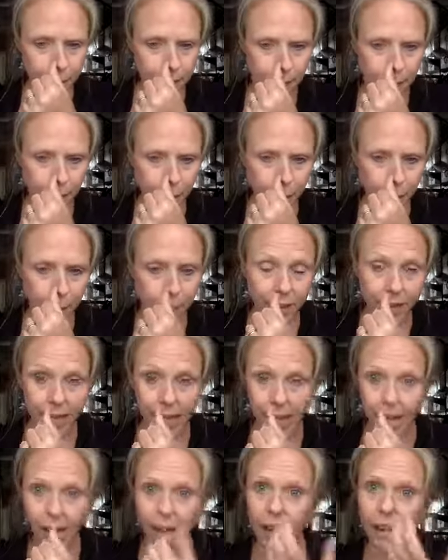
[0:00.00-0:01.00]
so
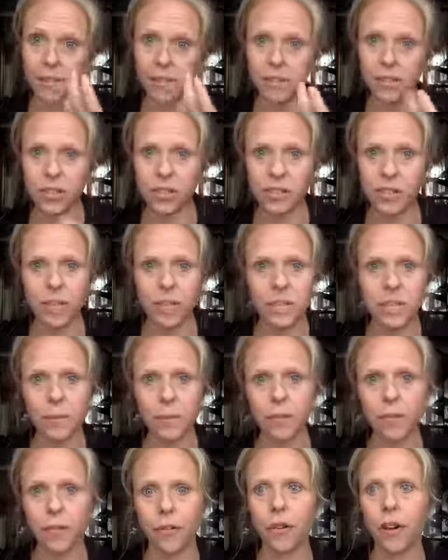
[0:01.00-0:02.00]
yeah i've just signed
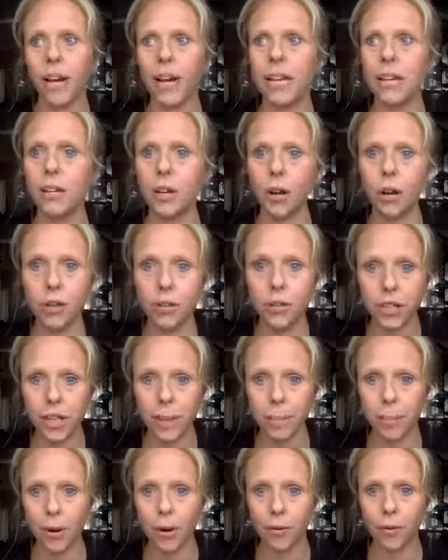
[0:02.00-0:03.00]
up for a
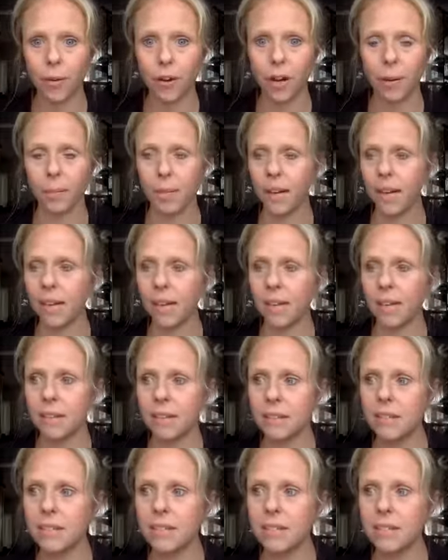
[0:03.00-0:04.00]
coaching program
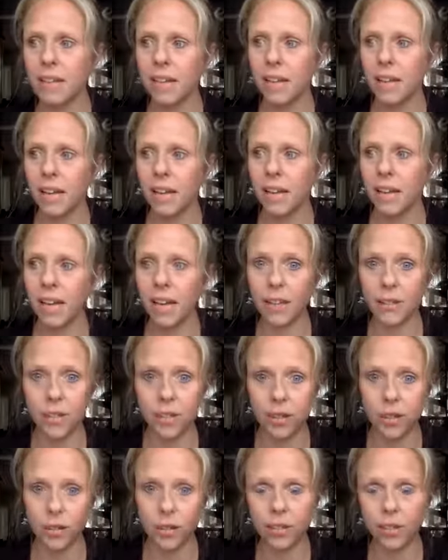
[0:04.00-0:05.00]
and i had
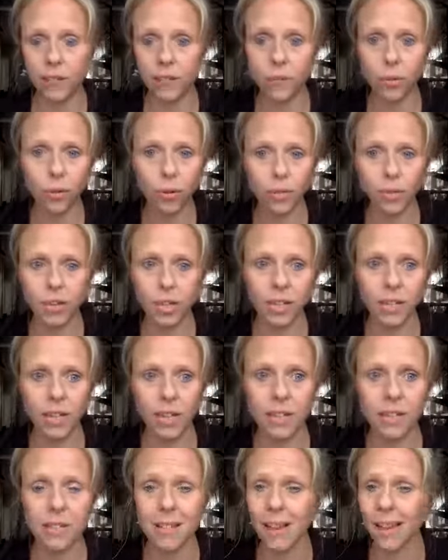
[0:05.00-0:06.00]
the choice of one or two
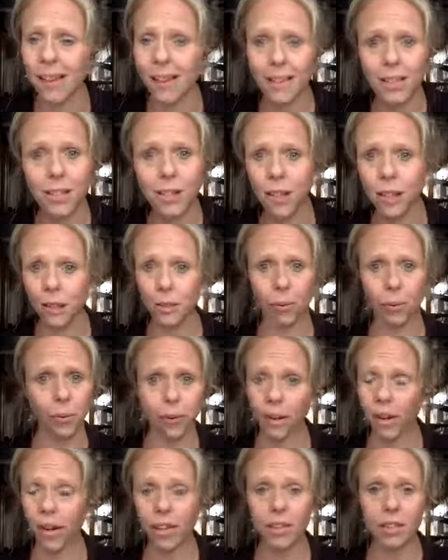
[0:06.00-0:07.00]
years and i
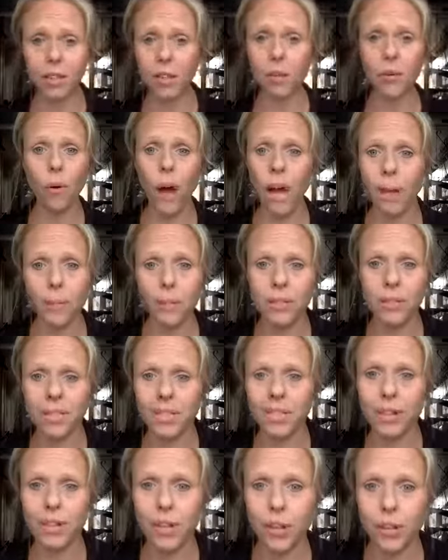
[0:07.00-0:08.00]
knew i knew i would
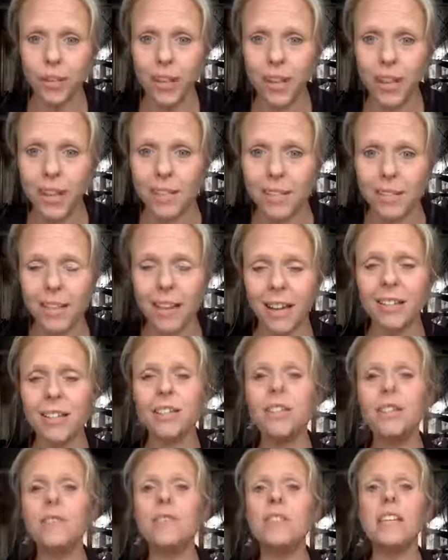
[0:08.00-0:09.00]
need two years i
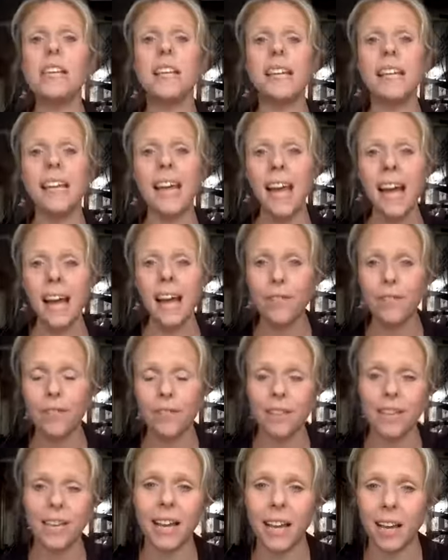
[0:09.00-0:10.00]
knew to get
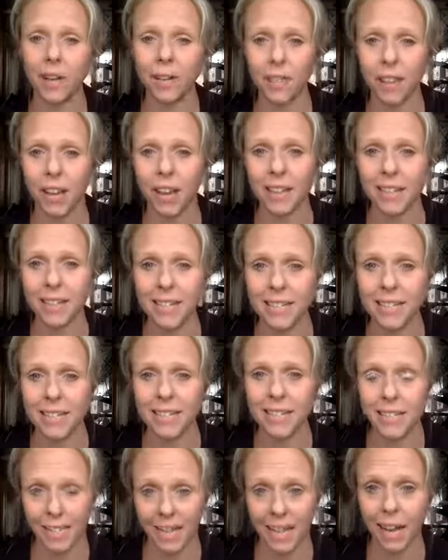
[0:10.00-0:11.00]
everything out that i
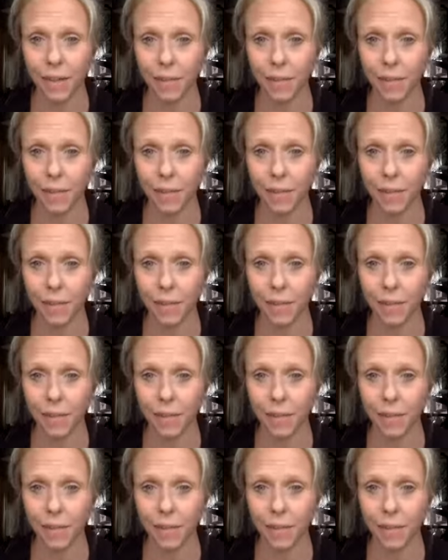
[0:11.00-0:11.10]
needed to